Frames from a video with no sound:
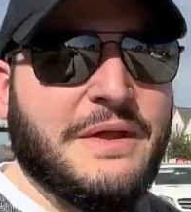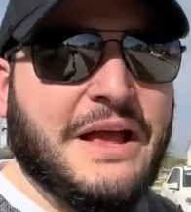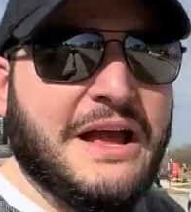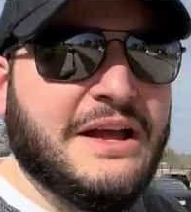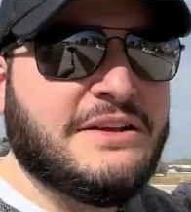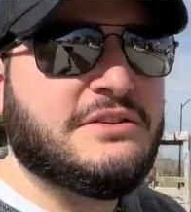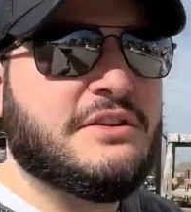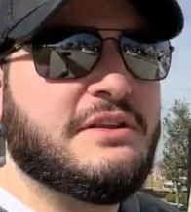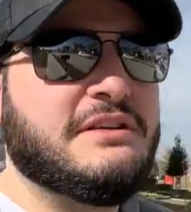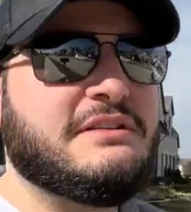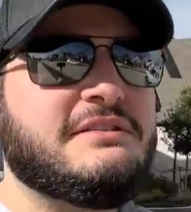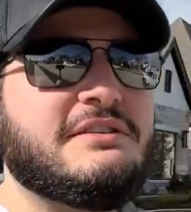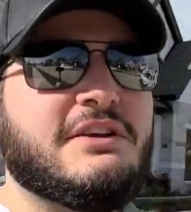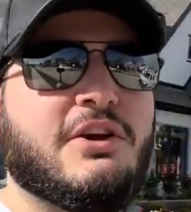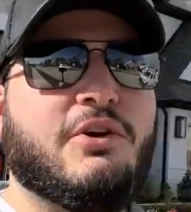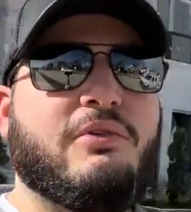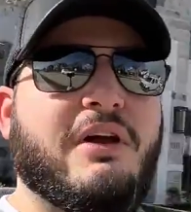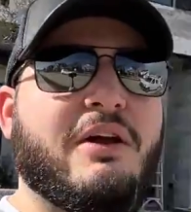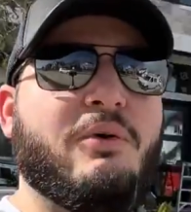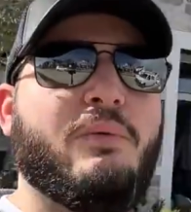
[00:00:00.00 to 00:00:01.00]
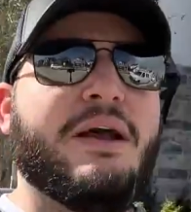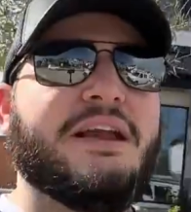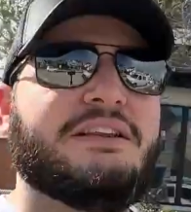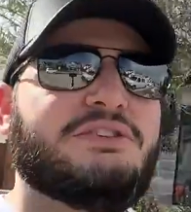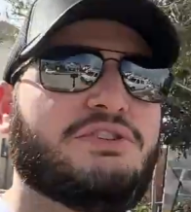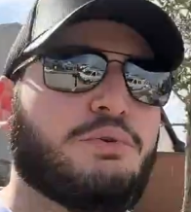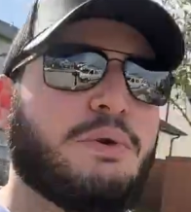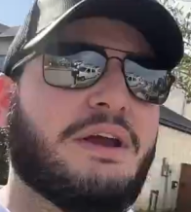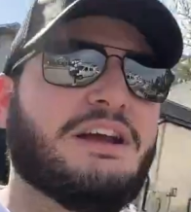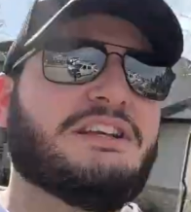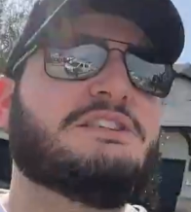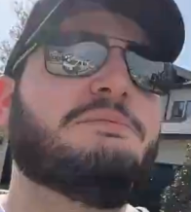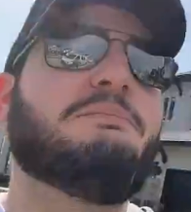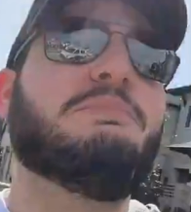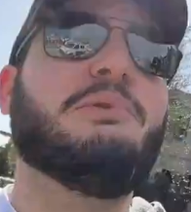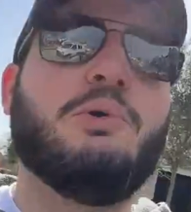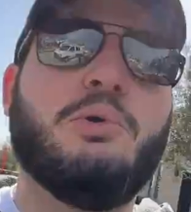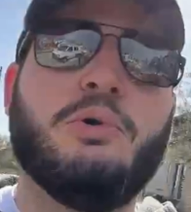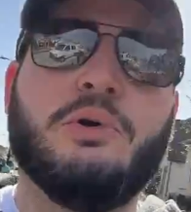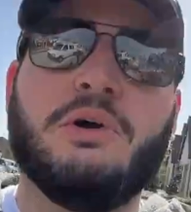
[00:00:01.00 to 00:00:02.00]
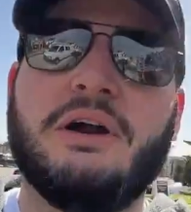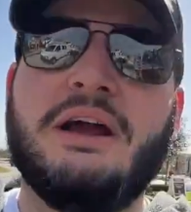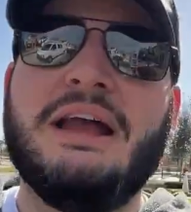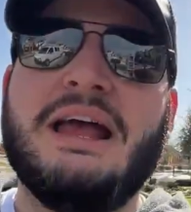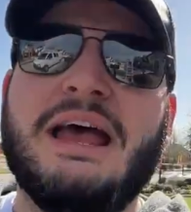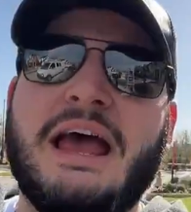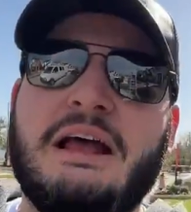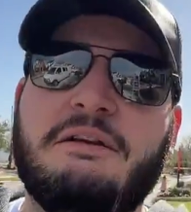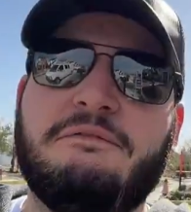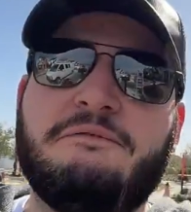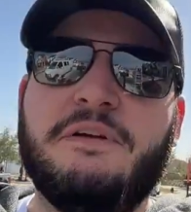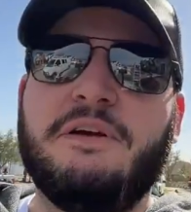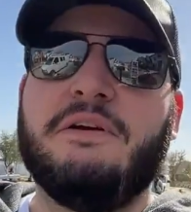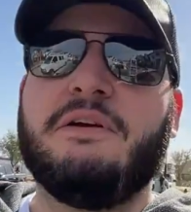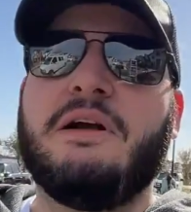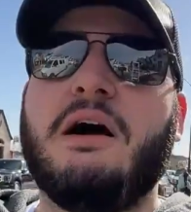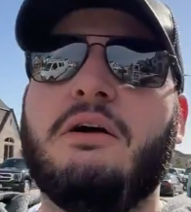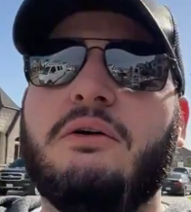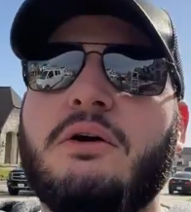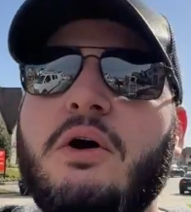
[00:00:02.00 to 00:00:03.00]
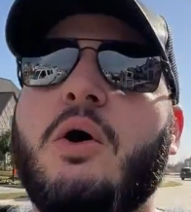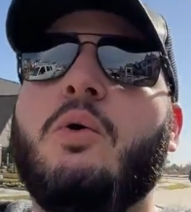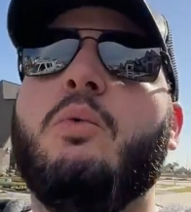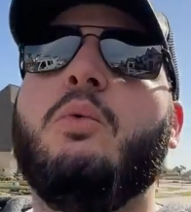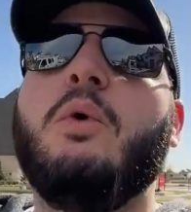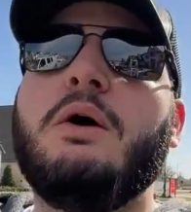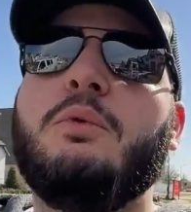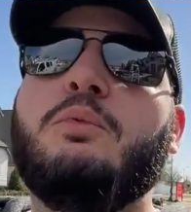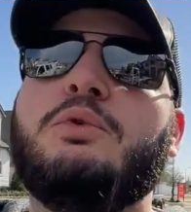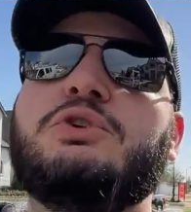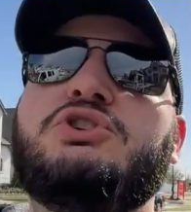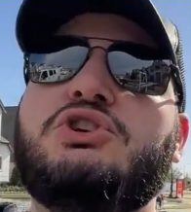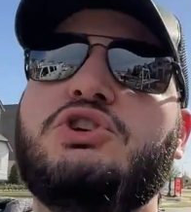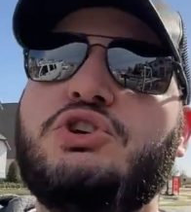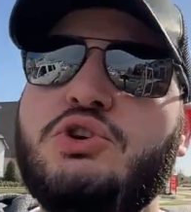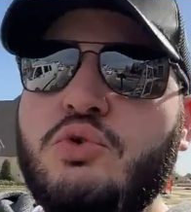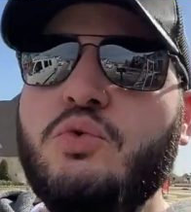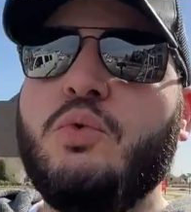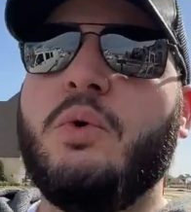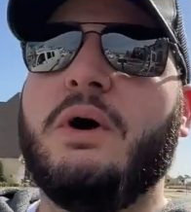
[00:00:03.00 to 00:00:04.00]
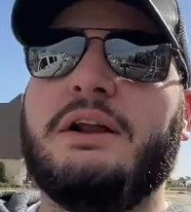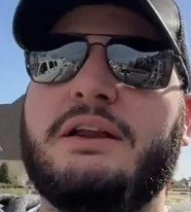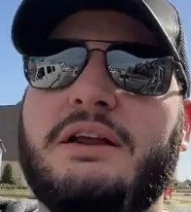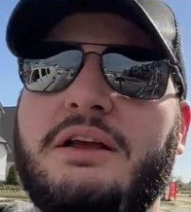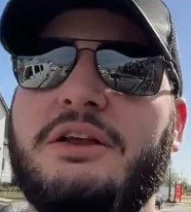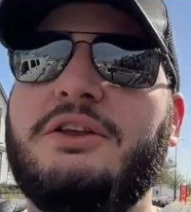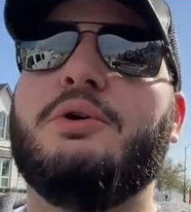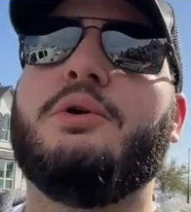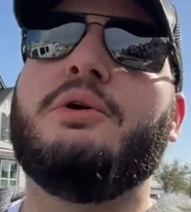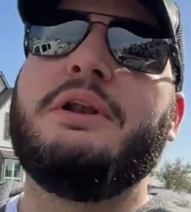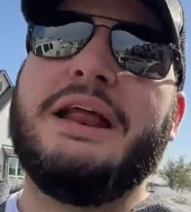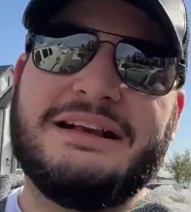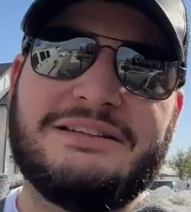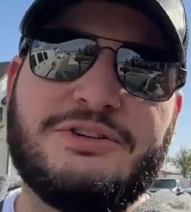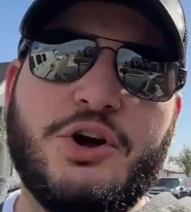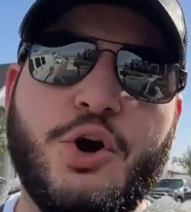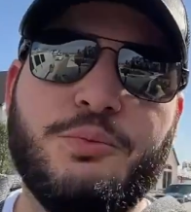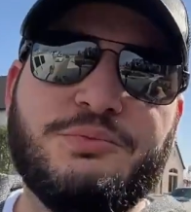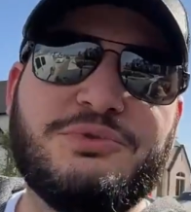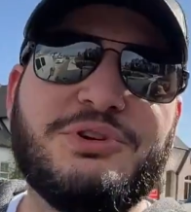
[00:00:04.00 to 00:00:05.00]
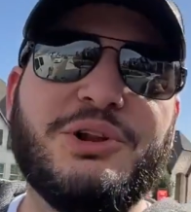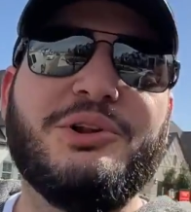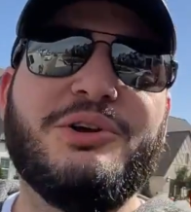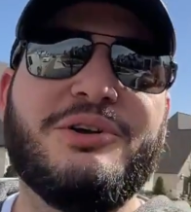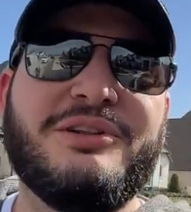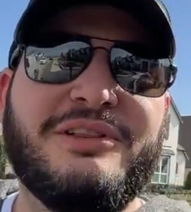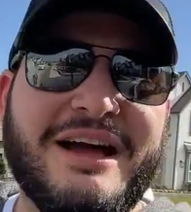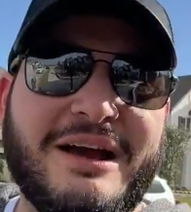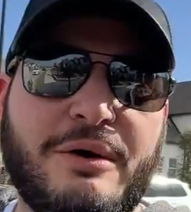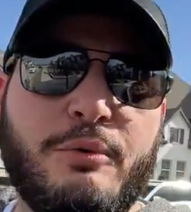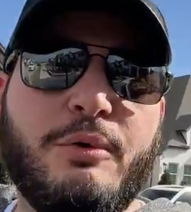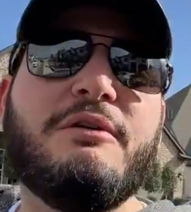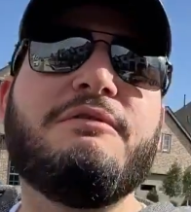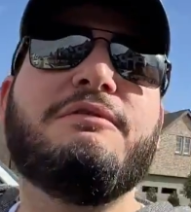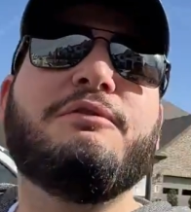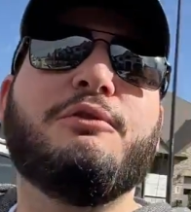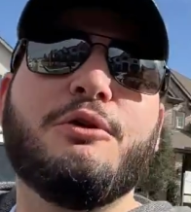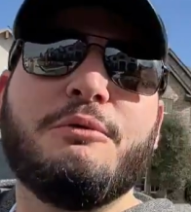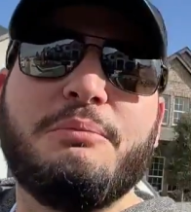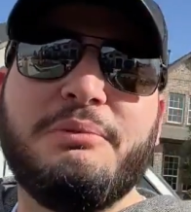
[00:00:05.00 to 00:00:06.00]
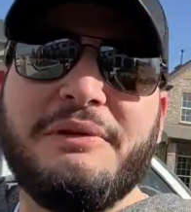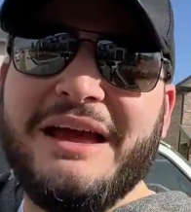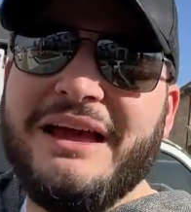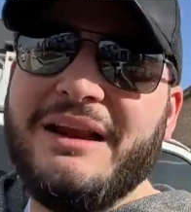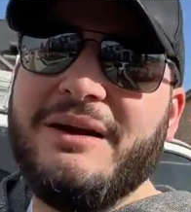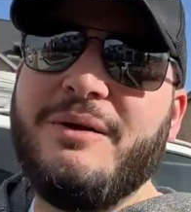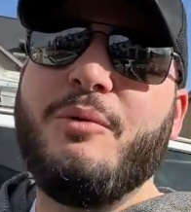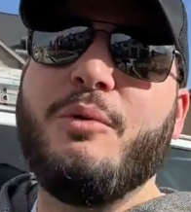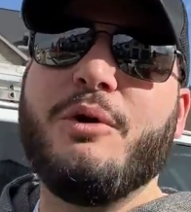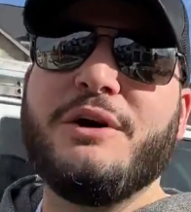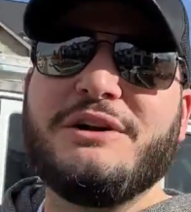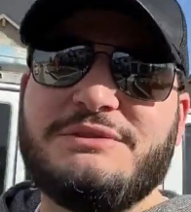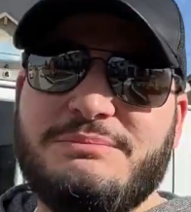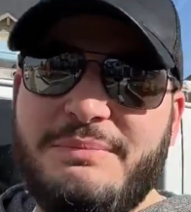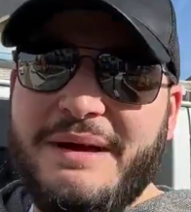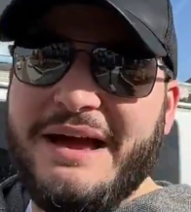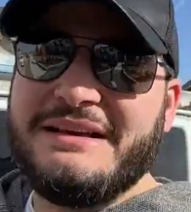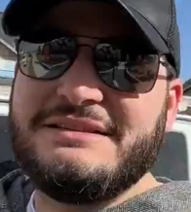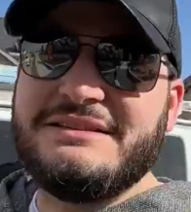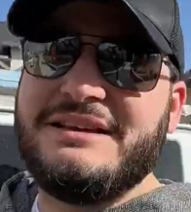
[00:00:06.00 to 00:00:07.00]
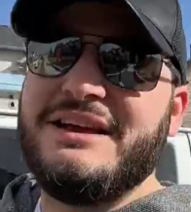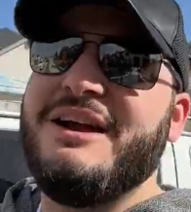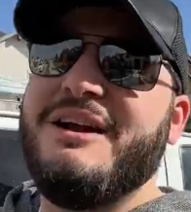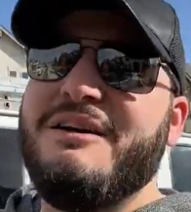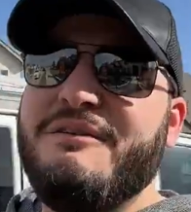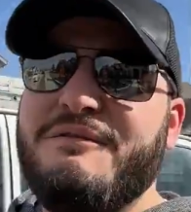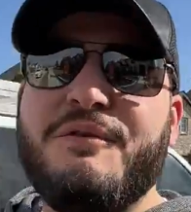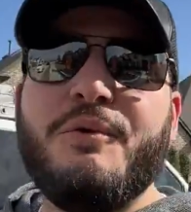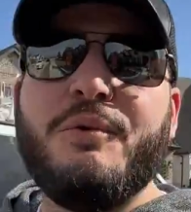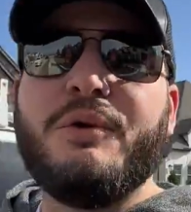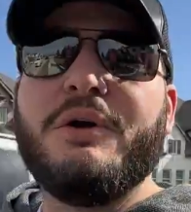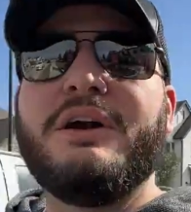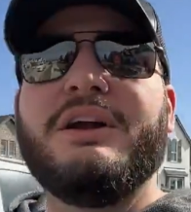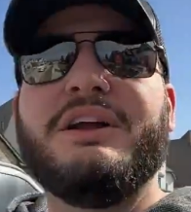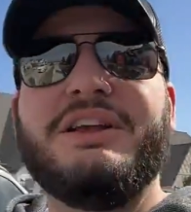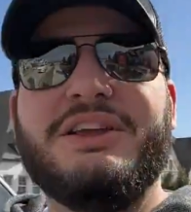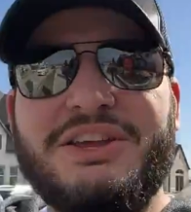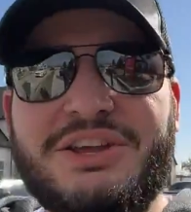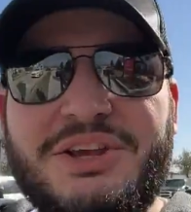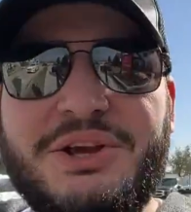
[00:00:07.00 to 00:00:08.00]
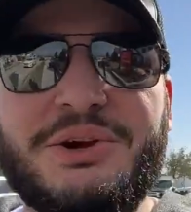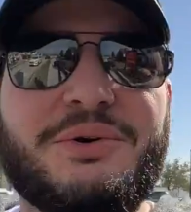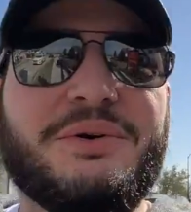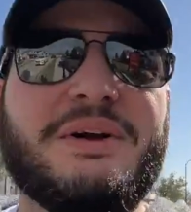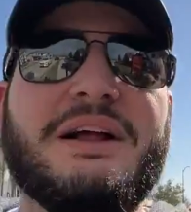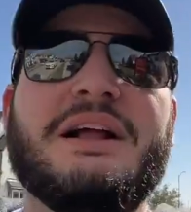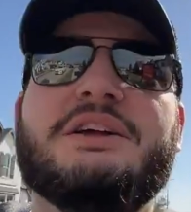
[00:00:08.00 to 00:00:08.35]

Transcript: So this is a great way to explore and figure out what would you want your next home to look like, what floor plan works best for you.